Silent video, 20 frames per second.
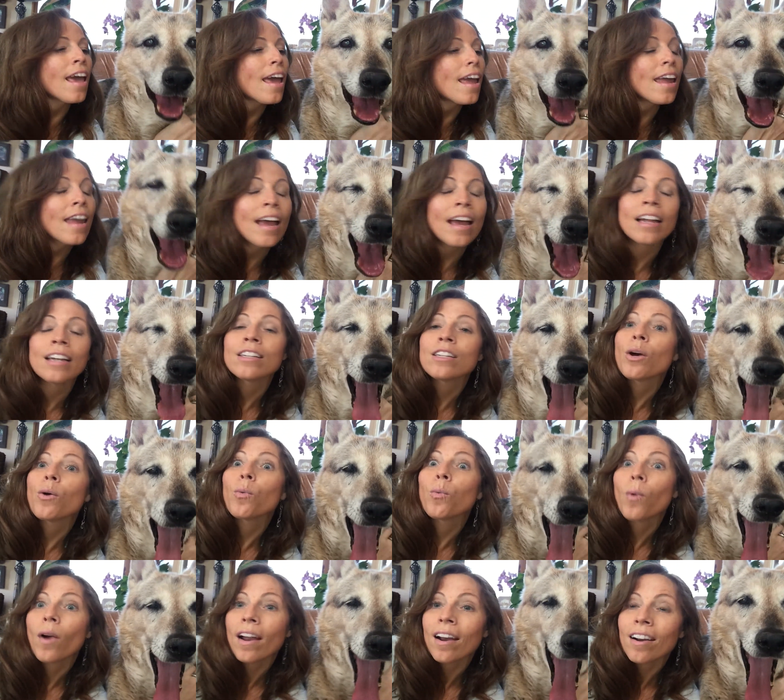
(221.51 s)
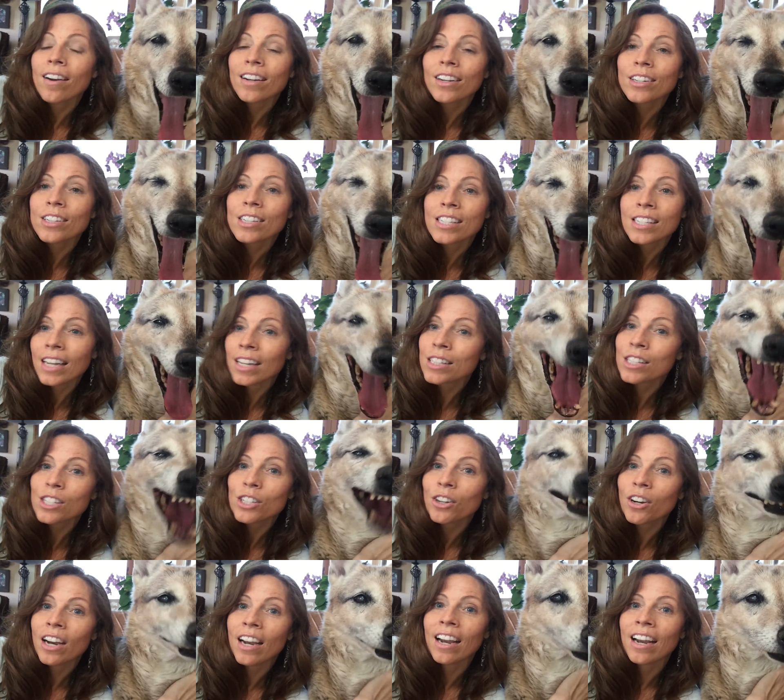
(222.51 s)
And wear your
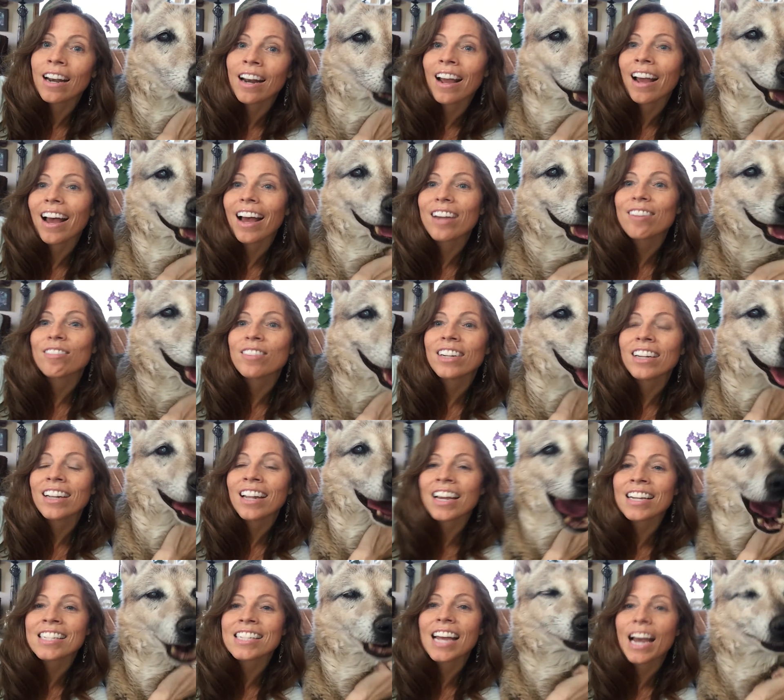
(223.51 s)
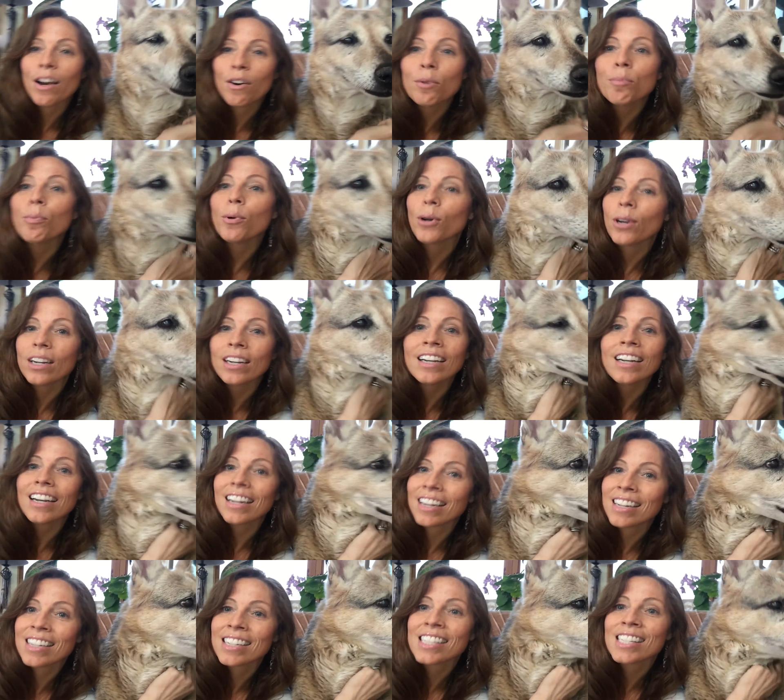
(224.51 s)
sunscreen. I've realized how important it
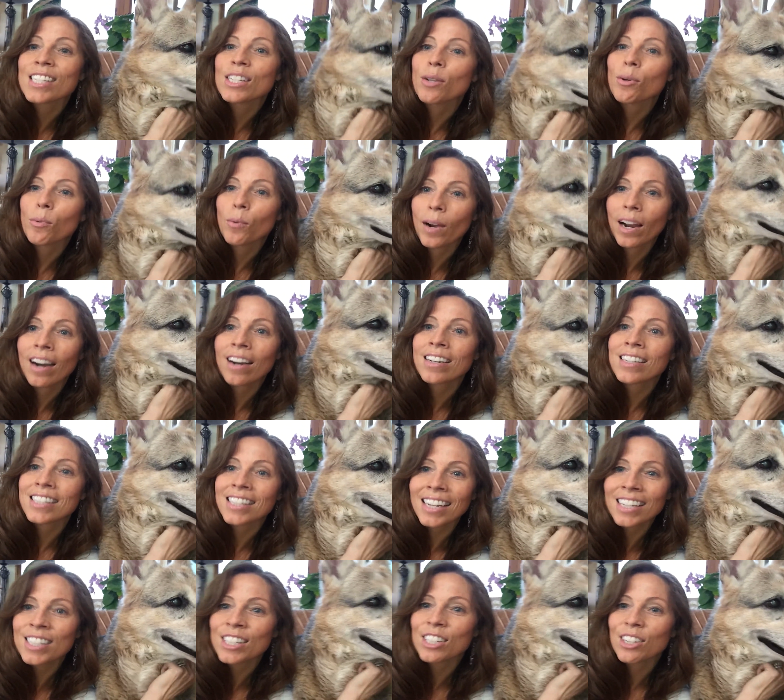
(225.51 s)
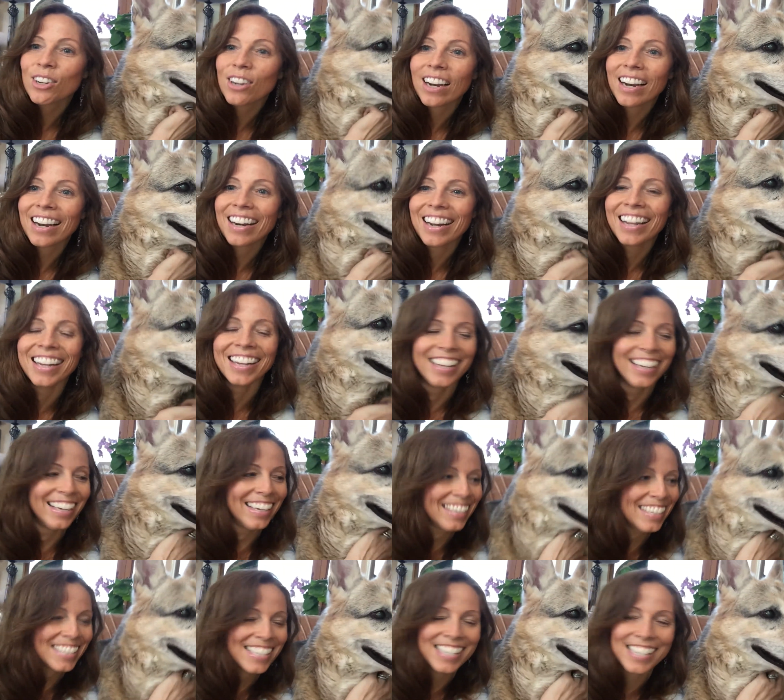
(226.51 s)
is to wear sunscreen.
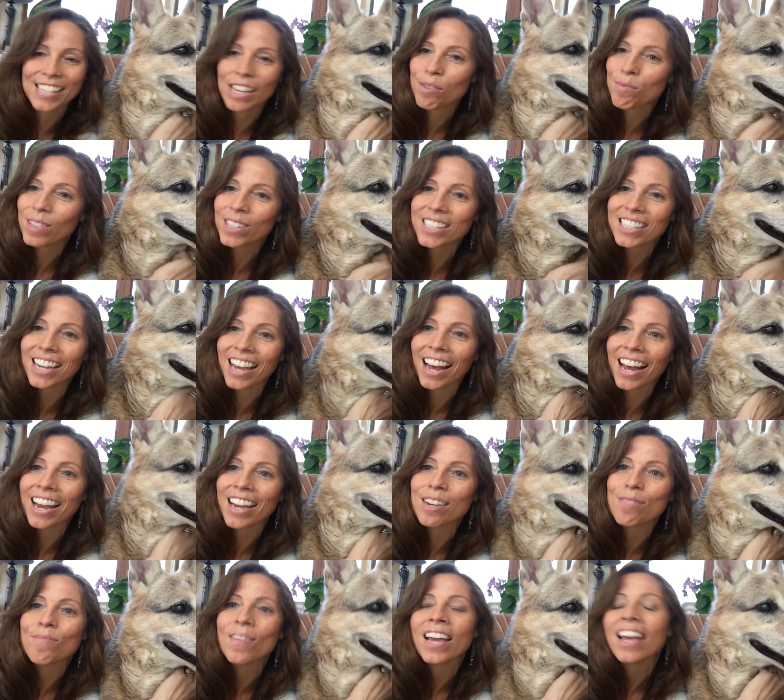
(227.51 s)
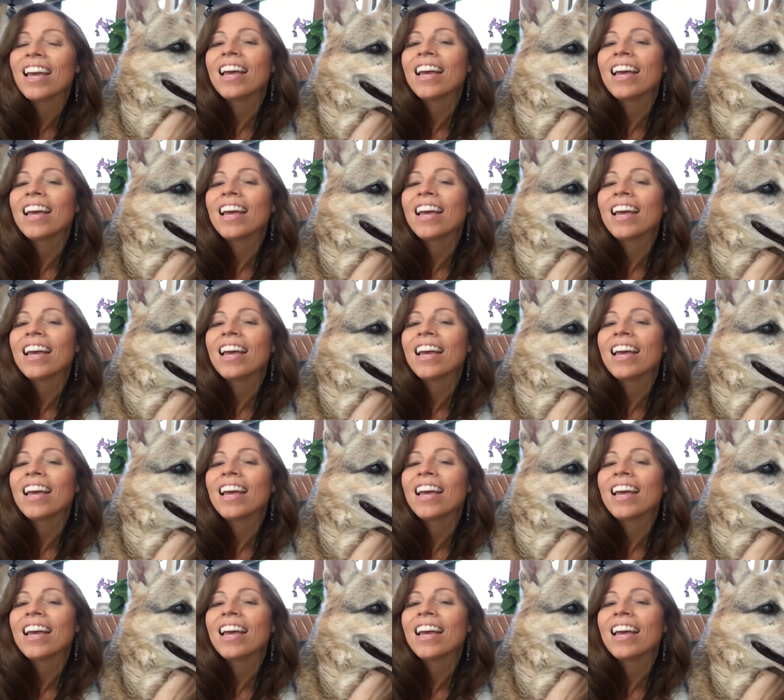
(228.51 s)
It's summertime.